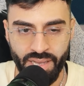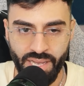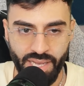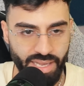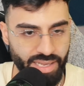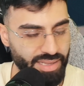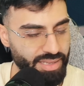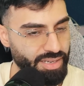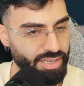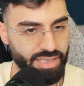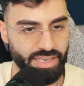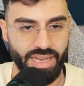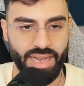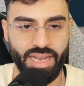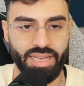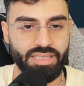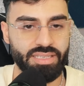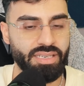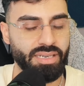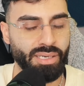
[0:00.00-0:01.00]
Look
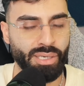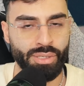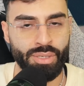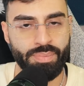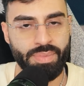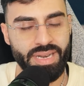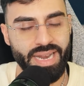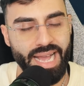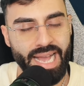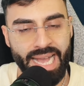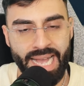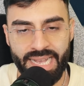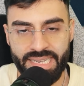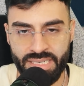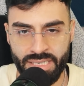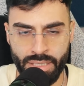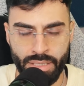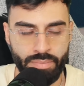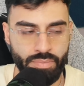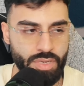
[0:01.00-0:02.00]
guys, you've been
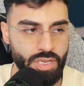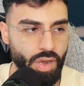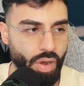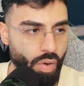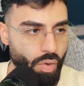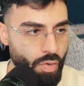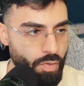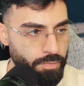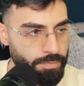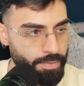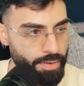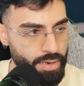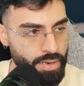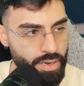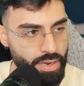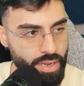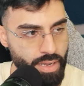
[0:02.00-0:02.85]
asking me over